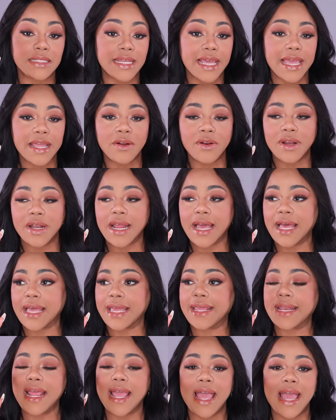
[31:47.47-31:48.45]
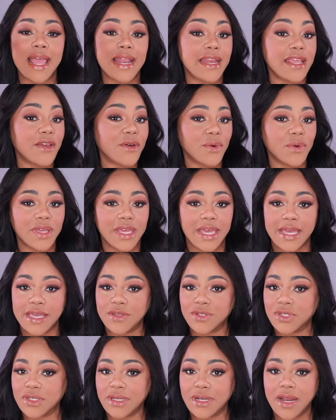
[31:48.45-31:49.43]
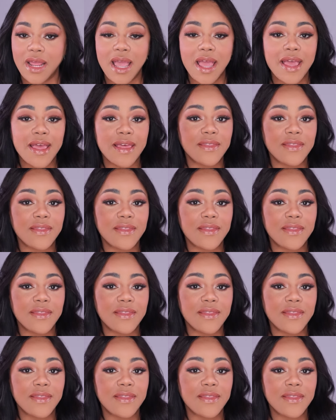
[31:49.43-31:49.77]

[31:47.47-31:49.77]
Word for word: day or night, any occasion.